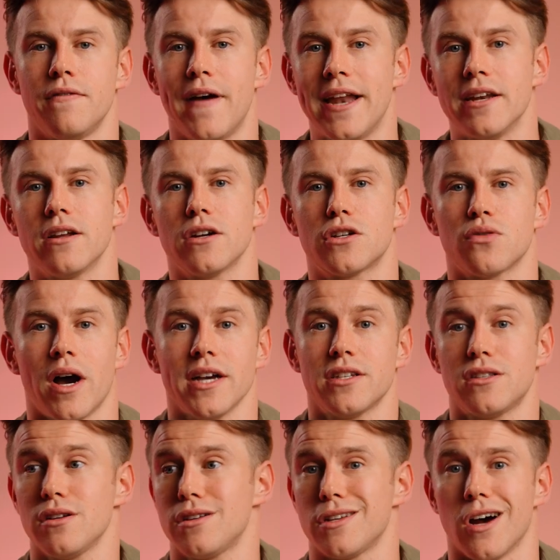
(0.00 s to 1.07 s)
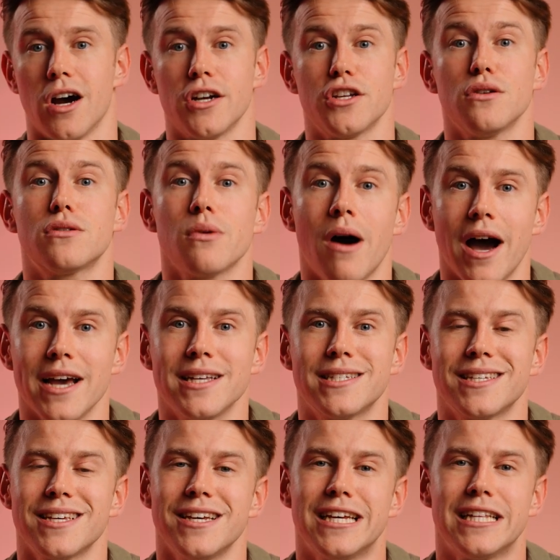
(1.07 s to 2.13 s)
Vendor tries to charge you
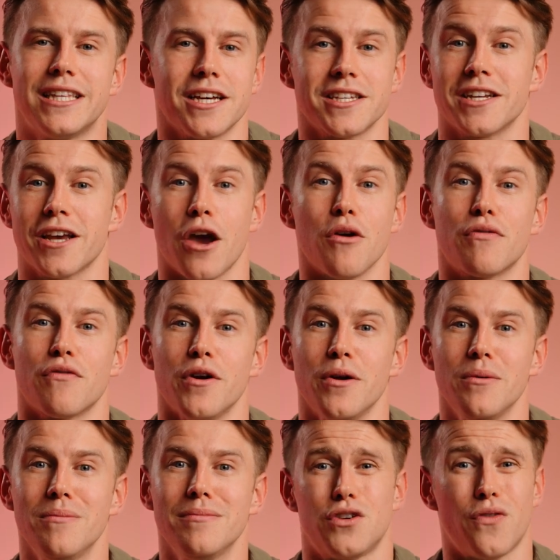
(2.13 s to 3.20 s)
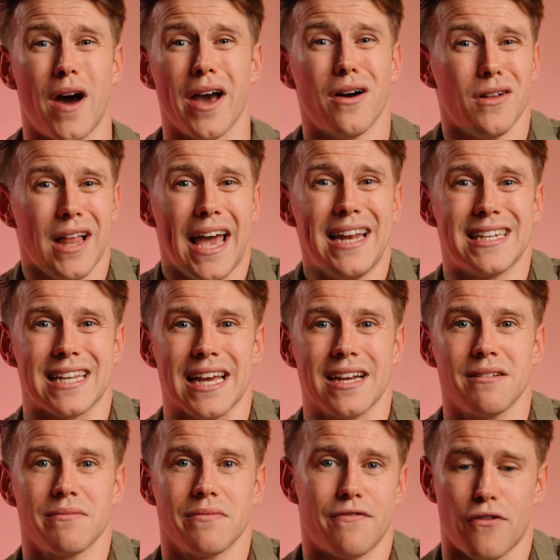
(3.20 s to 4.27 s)
twice, doesn't go through. Trial
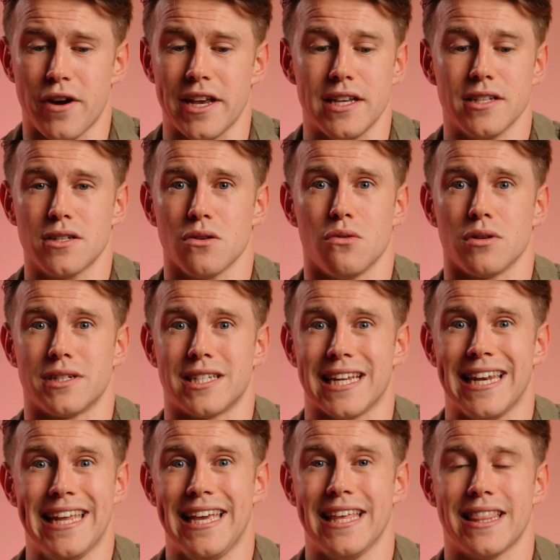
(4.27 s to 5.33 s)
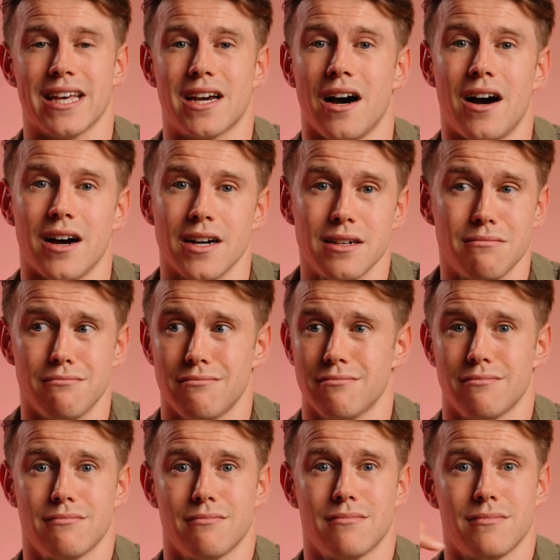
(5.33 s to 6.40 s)
ending? Freeze or delete the card.
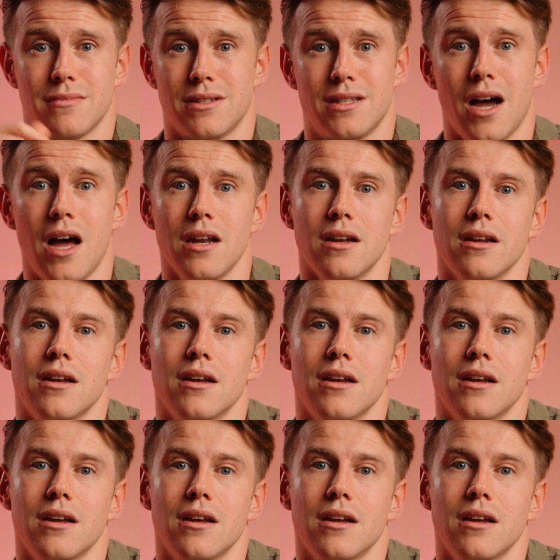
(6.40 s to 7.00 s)
Done.